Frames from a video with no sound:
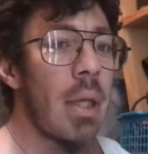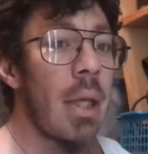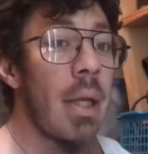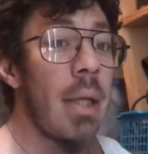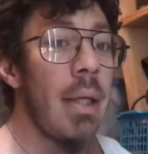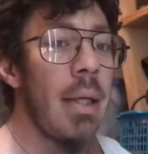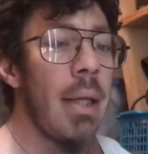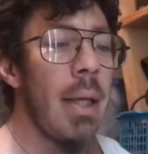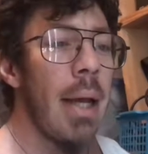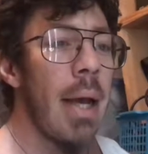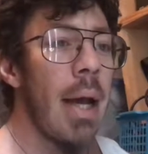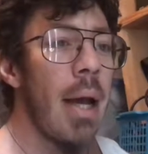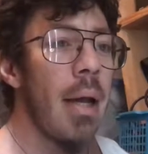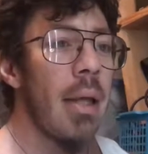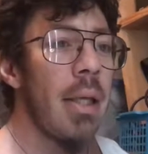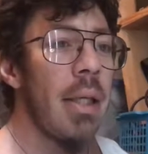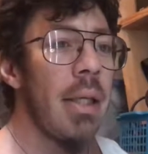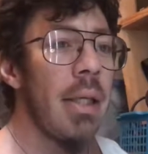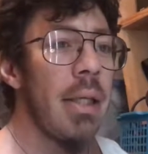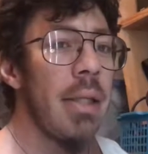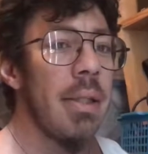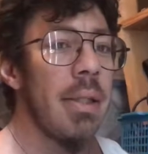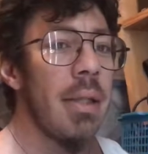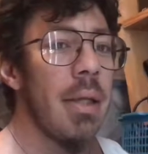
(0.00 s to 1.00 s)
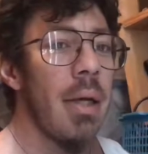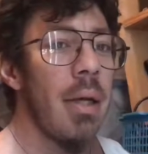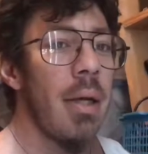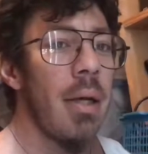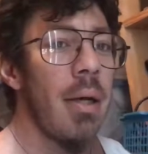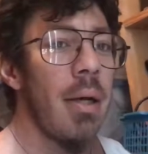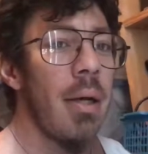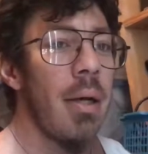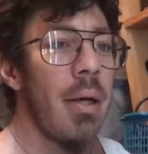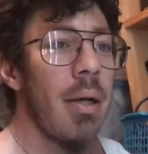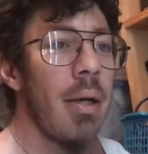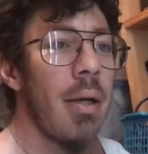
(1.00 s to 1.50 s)
yeah, he's
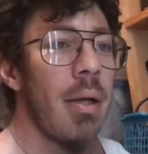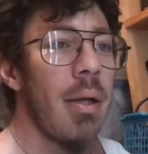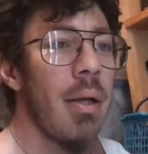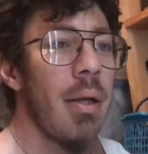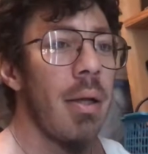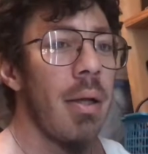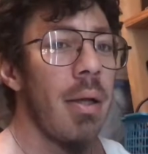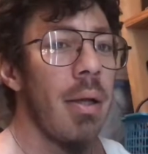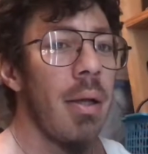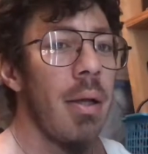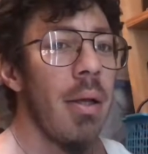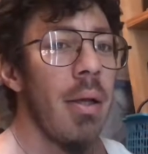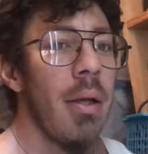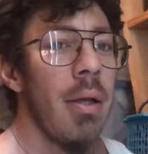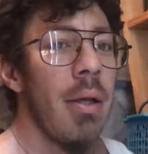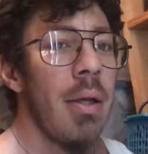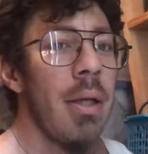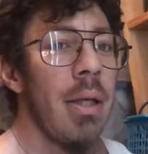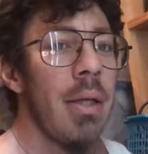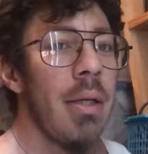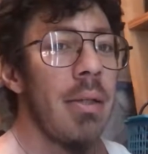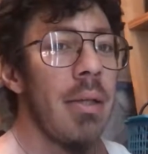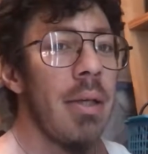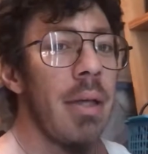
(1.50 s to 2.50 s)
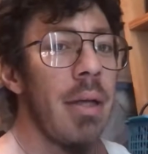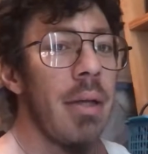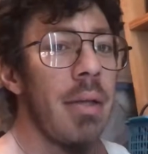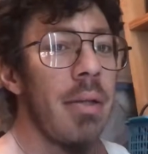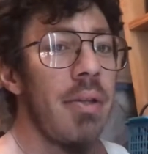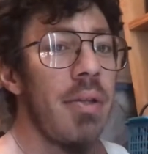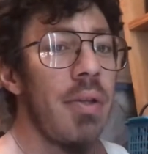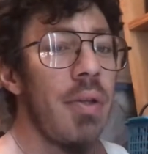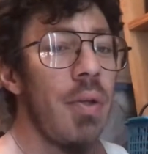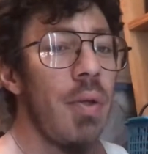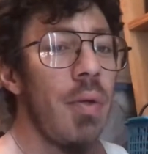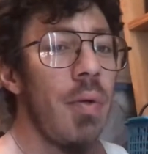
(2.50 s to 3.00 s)
getting
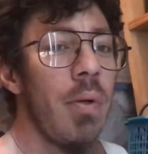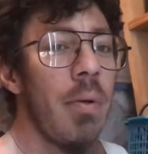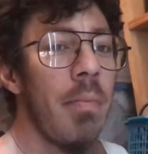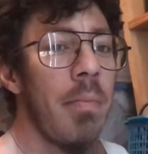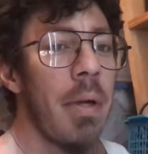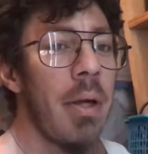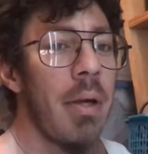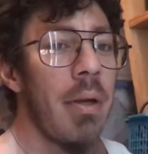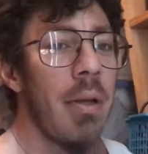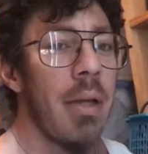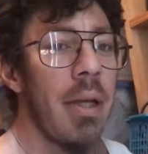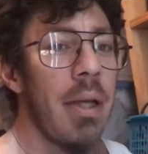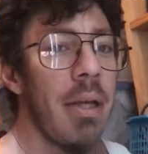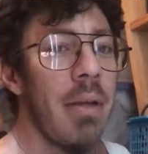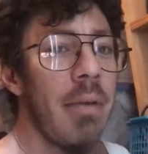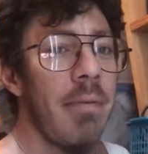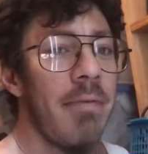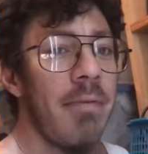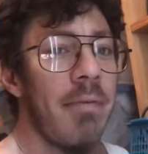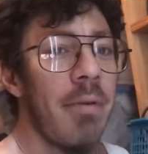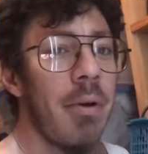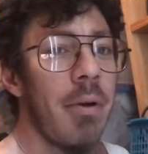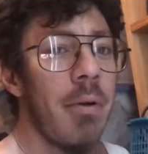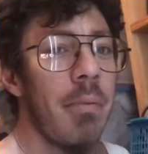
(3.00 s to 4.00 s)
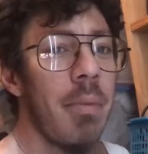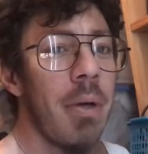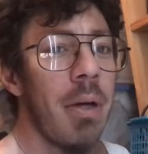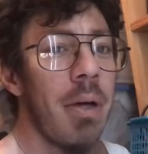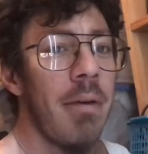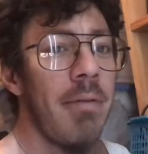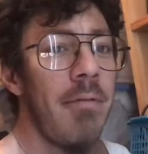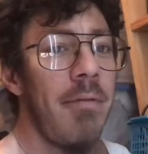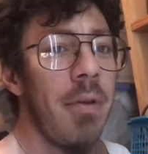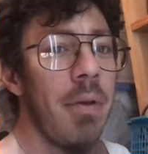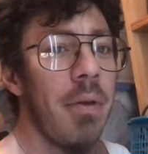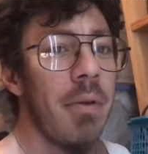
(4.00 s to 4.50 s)
sued apparently
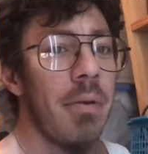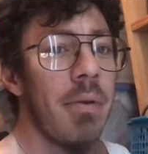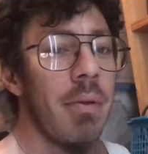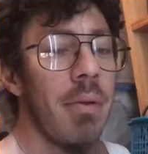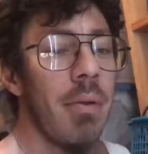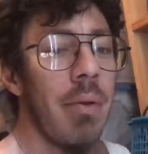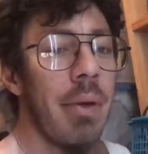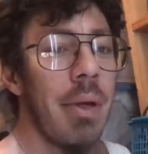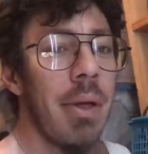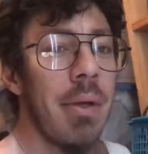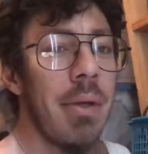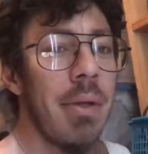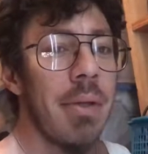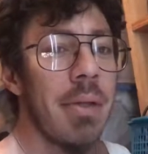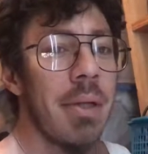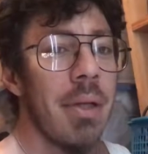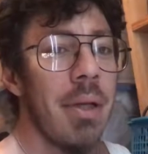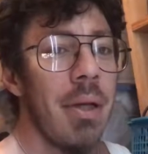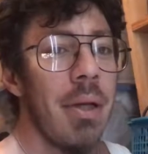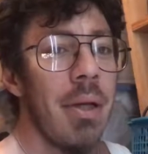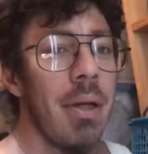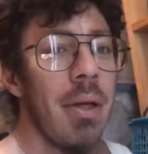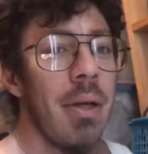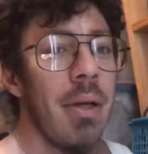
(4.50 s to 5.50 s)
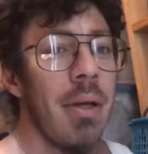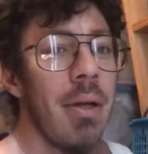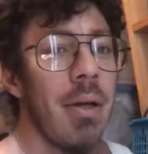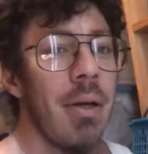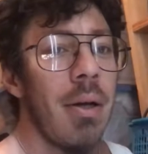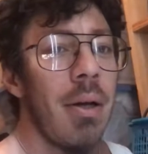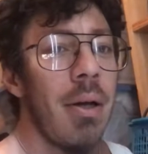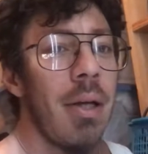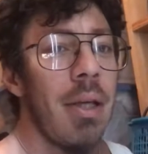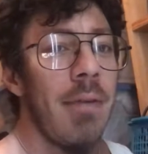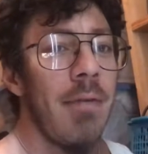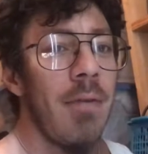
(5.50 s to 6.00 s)
from Phil's lawyers,
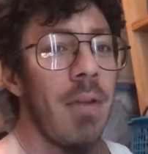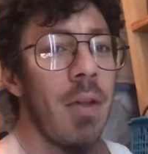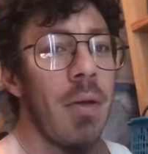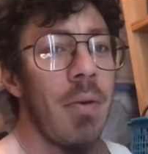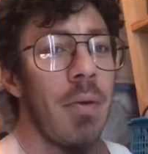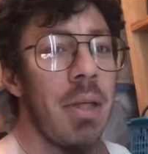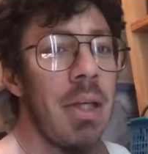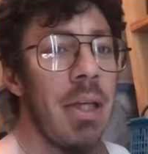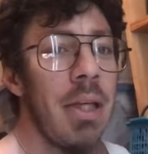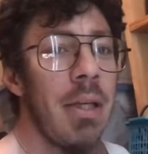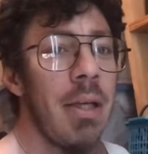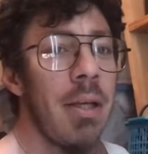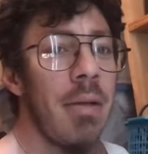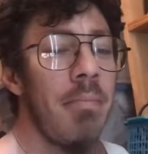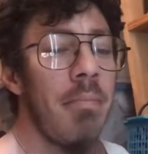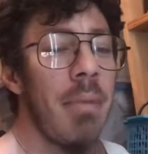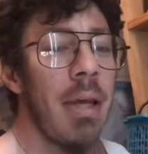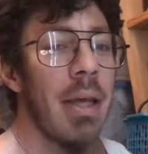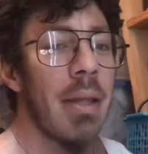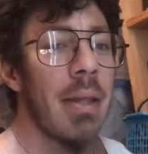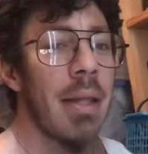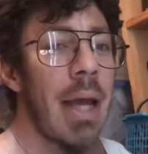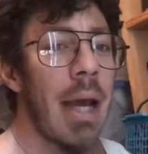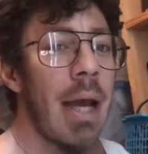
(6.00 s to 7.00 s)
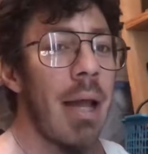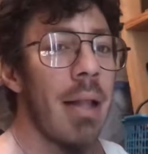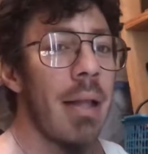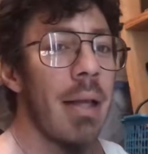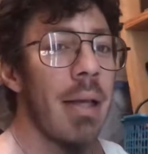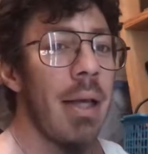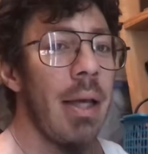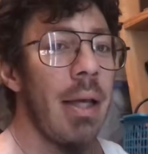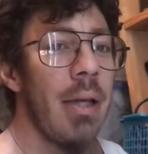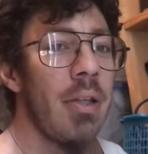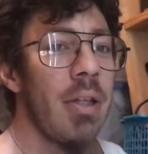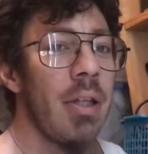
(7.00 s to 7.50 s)
even though he didn't make the
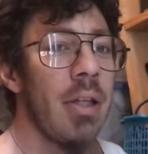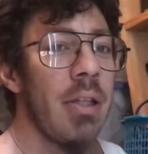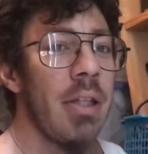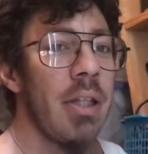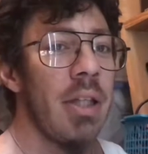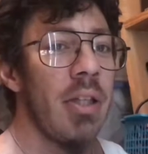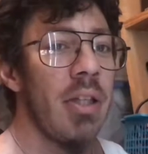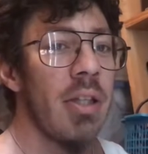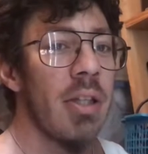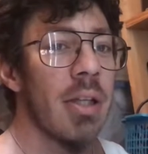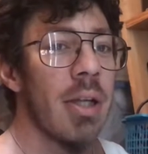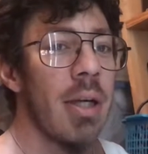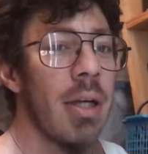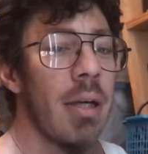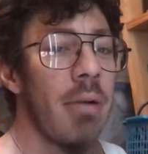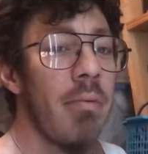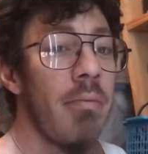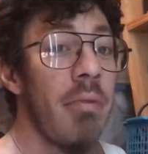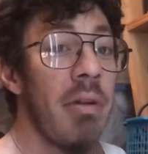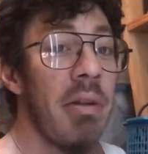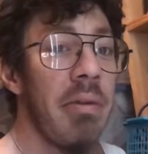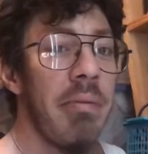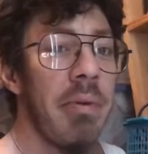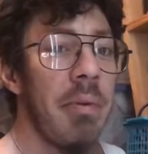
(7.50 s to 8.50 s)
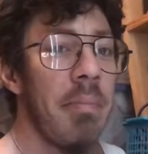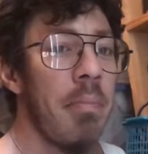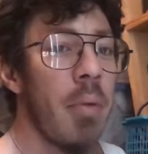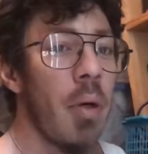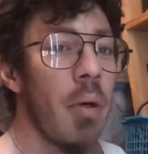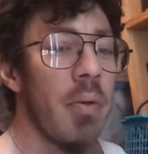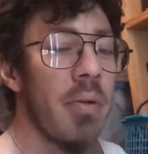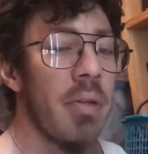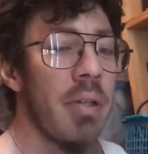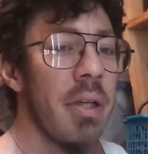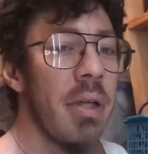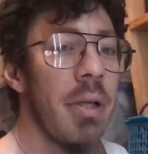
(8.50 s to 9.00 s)
allegations. He just kind of
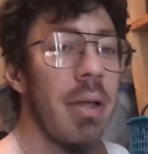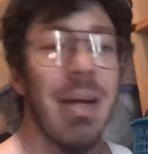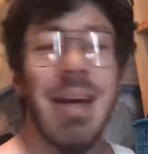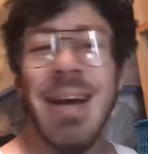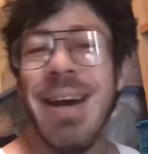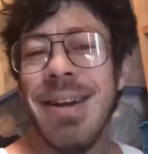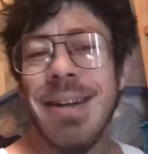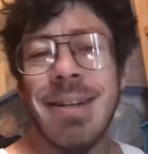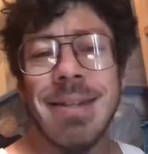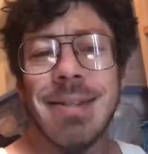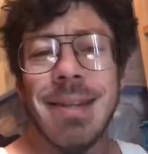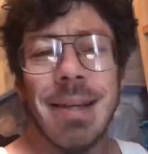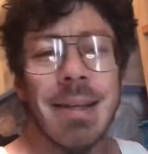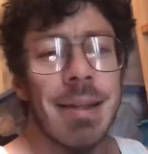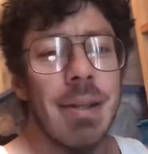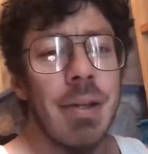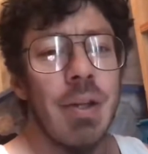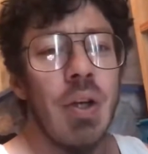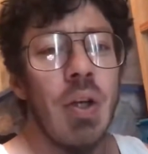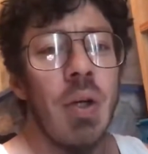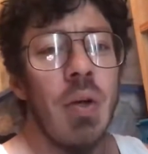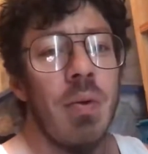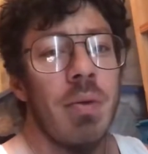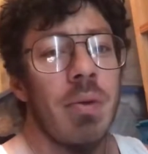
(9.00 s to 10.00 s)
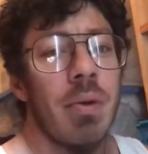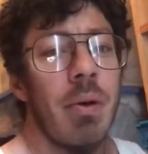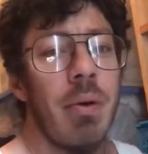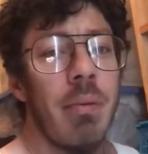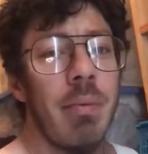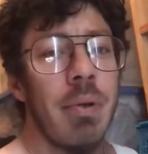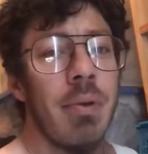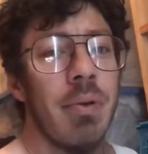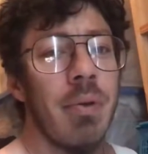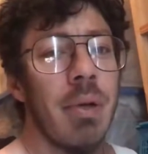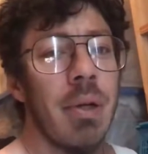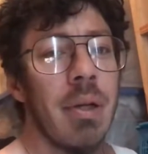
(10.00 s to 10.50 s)
reposted, just like the news. All
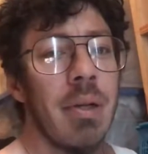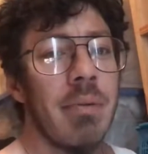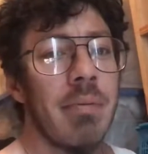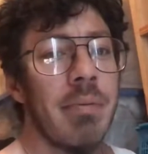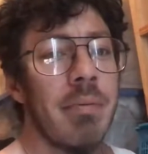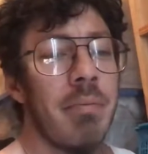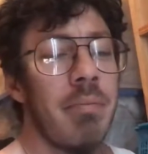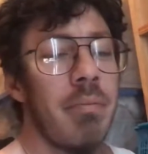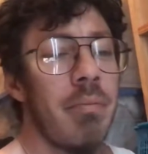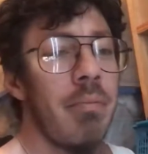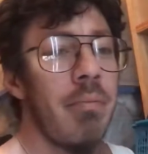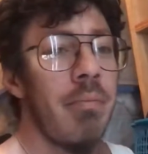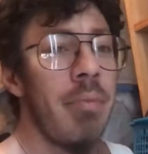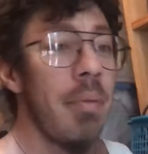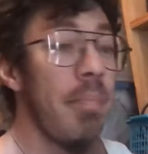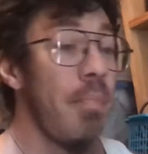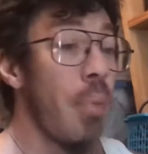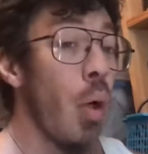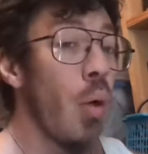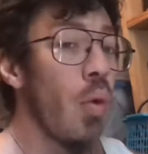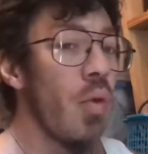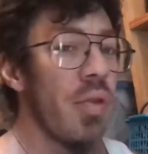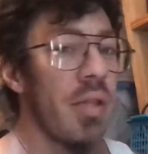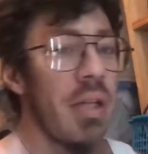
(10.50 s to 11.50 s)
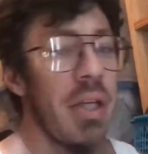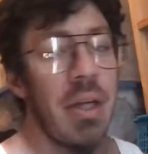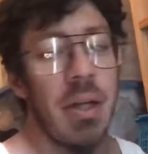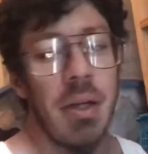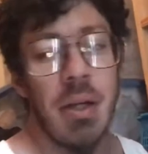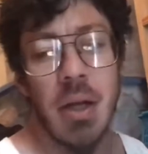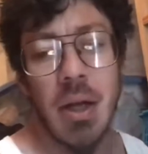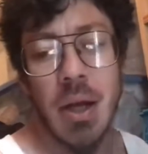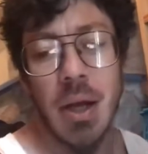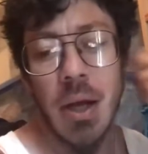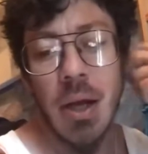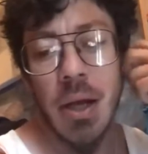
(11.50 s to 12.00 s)
we're doing is
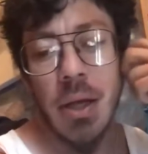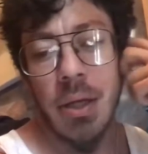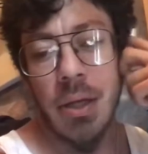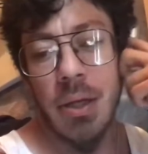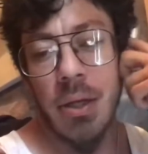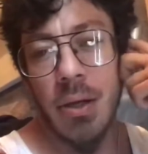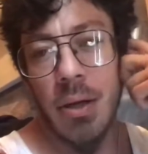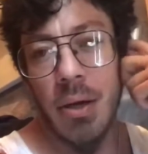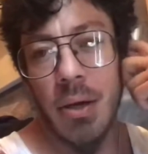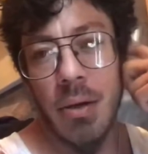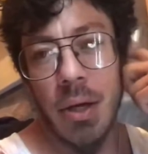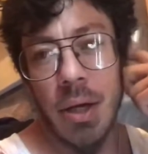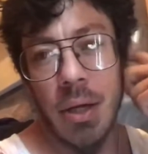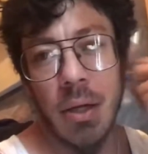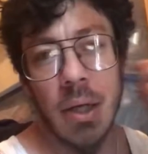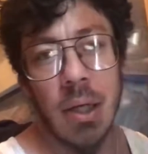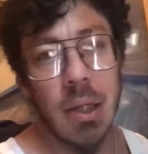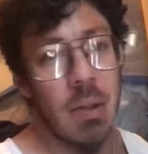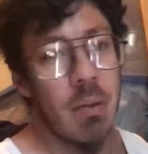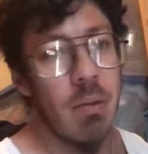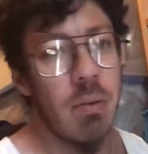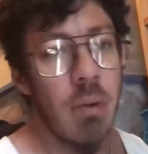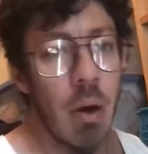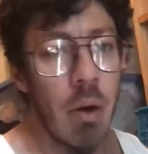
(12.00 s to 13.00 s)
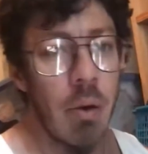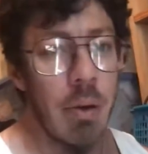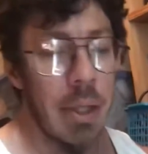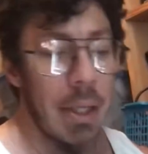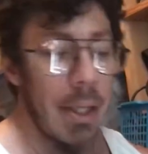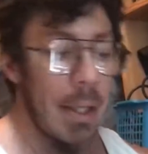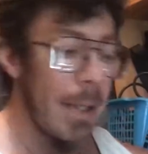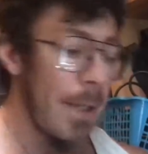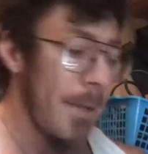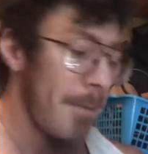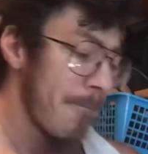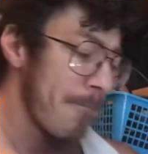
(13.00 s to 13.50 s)
reposting, you know, and
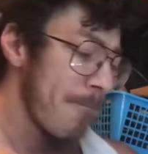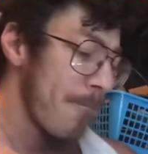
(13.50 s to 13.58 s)
quoting.